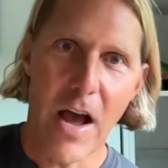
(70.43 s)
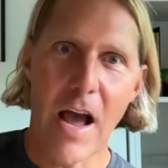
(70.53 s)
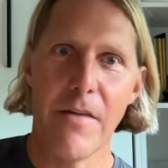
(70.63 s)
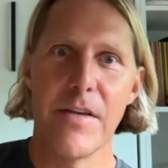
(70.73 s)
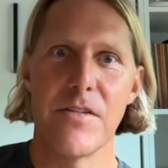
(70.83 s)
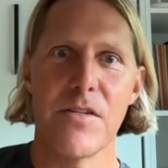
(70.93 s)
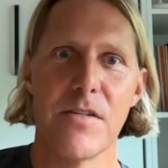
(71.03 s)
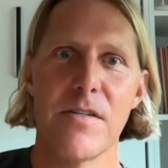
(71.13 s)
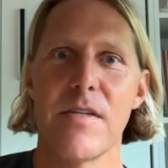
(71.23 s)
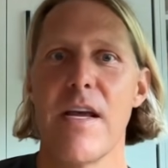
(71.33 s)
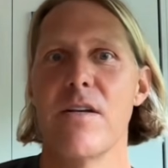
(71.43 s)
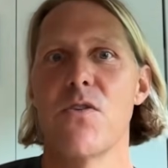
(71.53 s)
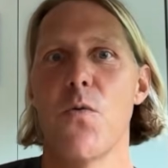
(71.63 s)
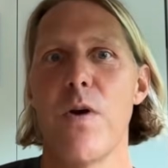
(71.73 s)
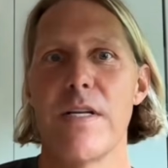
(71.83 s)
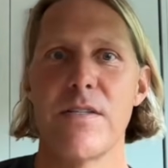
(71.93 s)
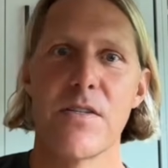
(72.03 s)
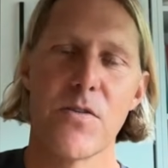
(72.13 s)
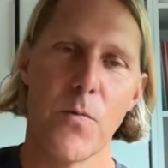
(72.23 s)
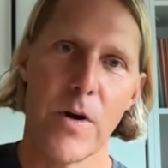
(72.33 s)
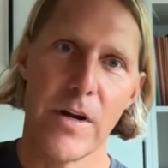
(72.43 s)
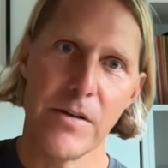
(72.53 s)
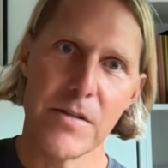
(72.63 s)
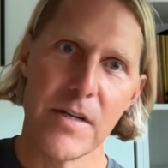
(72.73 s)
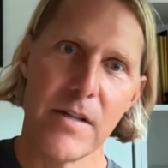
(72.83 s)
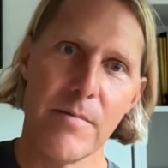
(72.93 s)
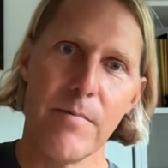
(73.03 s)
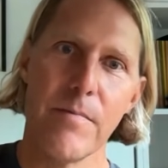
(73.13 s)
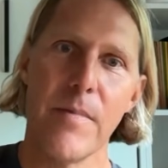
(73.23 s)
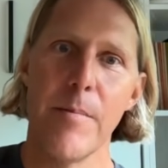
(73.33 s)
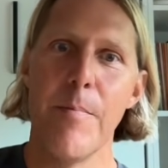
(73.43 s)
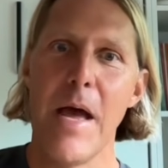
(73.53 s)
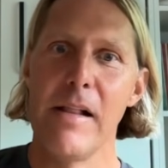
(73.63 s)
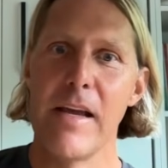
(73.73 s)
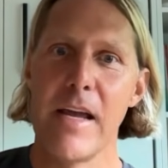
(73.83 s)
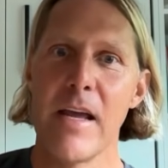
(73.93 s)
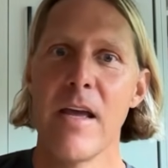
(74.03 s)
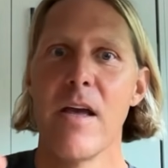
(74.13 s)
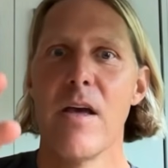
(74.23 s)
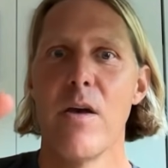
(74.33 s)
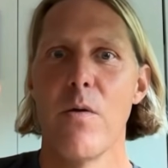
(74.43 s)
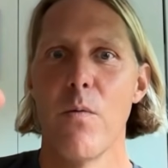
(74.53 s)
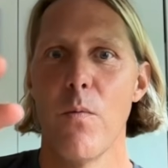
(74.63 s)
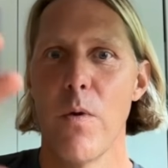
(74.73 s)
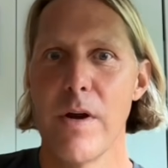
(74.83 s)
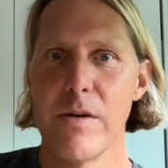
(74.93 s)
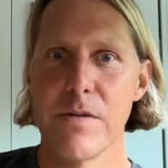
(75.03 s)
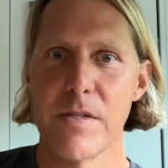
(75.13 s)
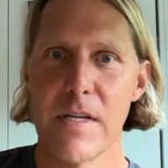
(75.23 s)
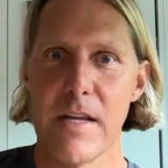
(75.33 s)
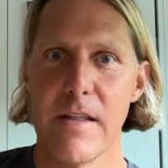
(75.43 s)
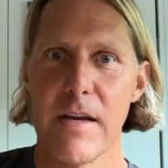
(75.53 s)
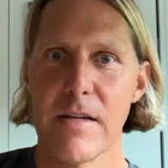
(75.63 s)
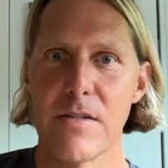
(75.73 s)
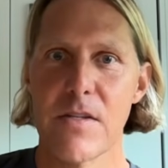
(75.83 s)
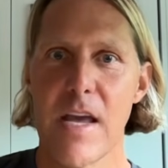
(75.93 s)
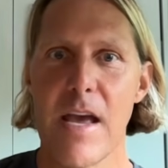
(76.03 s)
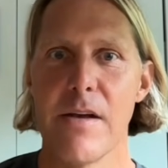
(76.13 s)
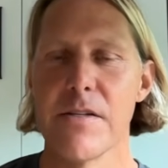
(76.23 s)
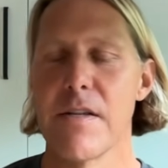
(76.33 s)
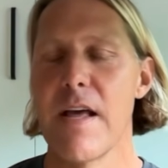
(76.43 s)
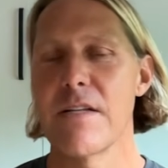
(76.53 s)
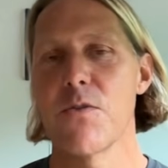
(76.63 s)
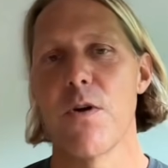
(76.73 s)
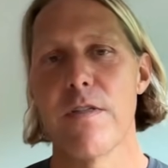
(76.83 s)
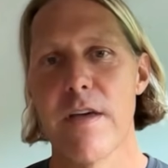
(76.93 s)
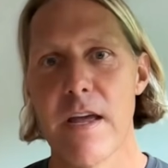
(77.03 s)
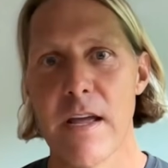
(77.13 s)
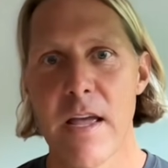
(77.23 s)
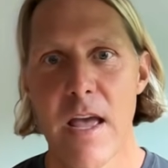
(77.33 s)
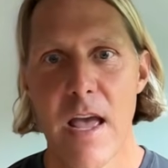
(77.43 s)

how this snake twists, where you'll see the belly, where you'll see the scales and that sort of thing.